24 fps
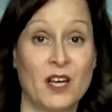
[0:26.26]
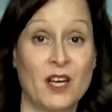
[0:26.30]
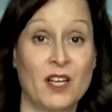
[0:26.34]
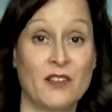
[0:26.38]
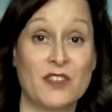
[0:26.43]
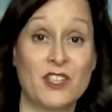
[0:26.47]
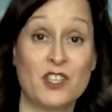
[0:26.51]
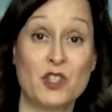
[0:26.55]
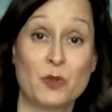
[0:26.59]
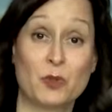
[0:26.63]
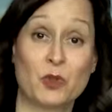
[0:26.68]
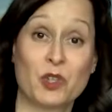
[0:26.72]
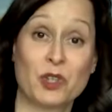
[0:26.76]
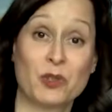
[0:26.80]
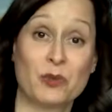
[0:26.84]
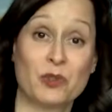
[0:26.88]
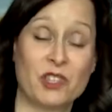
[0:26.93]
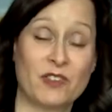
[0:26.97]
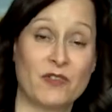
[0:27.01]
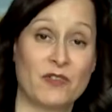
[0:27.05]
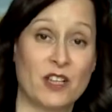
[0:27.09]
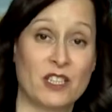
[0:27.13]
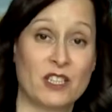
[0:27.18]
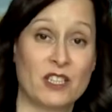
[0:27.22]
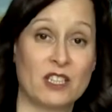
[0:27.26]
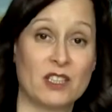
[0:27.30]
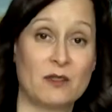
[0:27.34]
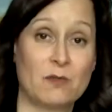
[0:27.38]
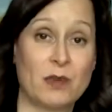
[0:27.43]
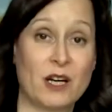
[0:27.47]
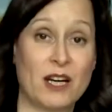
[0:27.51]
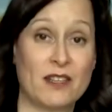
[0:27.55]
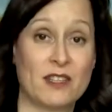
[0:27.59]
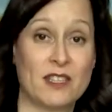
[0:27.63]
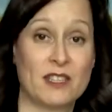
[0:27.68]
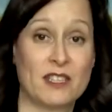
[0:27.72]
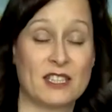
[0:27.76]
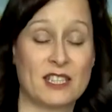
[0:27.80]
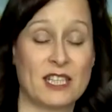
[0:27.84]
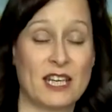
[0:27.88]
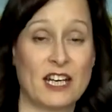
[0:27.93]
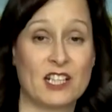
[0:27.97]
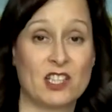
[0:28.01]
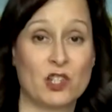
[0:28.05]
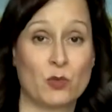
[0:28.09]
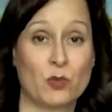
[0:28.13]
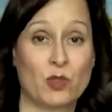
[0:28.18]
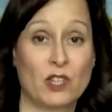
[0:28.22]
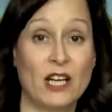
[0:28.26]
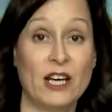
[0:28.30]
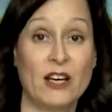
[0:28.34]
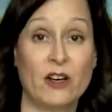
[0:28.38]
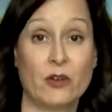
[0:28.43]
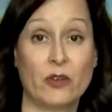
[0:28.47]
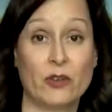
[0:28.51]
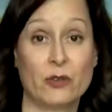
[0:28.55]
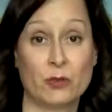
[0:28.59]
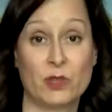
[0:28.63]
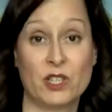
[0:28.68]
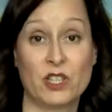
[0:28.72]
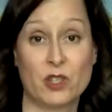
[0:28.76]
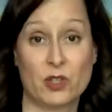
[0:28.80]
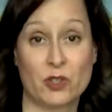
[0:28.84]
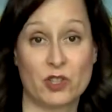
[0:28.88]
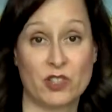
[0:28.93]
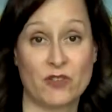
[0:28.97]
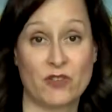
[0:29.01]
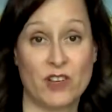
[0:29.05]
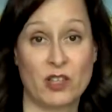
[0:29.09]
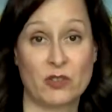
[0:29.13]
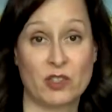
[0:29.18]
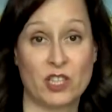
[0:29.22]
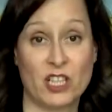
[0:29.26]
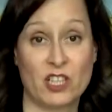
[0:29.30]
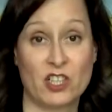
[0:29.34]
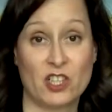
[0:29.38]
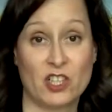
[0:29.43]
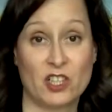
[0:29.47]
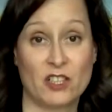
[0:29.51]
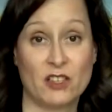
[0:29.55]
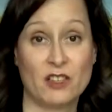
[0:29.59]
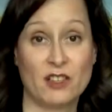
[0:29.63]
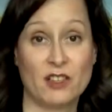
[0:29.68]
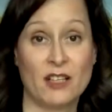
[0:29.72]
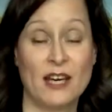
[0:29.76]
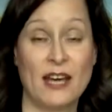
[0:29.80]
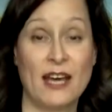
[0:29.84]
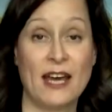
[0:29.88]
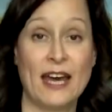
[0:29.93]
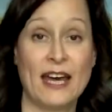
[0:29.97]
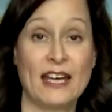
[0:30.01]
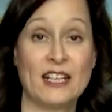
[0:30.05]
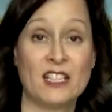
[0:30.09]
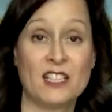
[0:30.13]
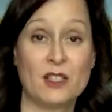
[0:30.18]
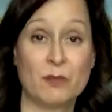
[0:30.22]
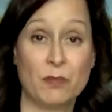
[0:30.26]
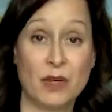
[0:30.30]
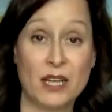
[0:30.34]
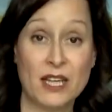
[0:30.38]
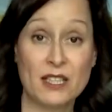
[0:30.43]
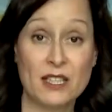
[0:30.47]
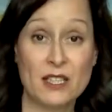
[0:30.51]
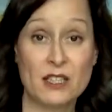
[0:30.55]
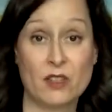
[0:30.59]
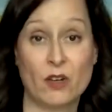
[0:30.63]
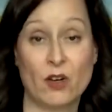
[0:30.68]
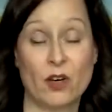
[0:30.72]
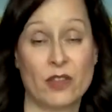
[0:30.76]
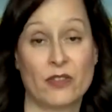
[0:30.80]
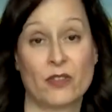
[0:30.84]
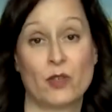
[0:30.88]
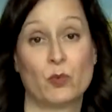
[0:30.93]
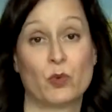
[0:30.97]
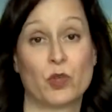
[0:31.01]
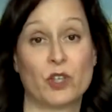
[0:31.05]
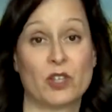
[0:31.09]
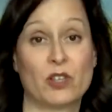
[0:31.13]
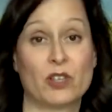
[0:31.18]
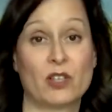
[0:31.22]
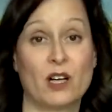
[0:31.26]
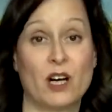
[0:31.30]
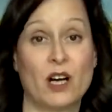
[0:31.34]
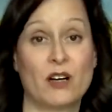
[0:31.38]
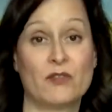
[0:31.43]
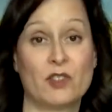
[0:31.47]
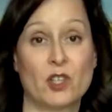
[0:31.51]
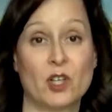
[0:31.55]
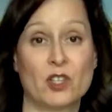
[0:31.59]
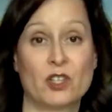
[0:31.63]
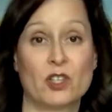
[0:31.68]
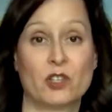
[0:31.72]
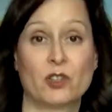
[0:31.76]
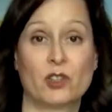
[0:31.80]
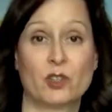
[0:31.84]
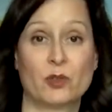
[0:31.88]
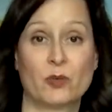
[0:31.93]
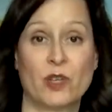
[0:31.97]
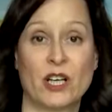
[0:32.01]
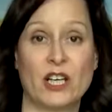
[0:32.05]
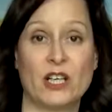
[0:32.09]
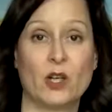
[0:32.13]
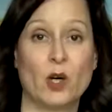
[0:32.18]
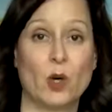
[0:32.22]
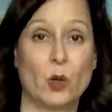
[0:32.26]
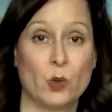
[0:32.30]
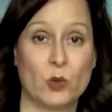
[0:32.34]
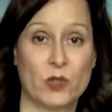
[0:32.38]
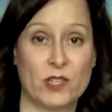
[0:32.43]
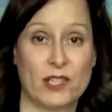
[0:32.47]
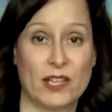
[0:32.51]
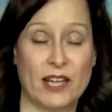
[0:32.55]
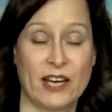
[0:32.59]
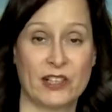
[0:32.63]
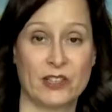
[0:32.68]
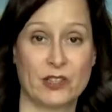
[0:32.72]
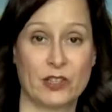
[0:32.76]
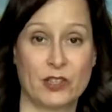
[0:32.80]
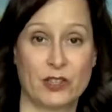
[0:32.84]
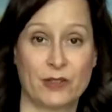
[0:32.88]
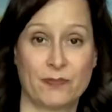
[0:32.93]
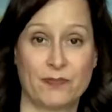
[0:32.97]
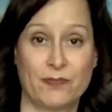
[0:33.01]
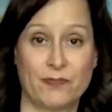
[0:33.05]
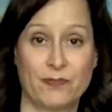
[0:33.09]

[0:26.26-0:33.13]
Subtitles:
This work was funded by the Saskatchewan Health Research Foundation and is based on the work of Dr. Lorraine Holtzlander.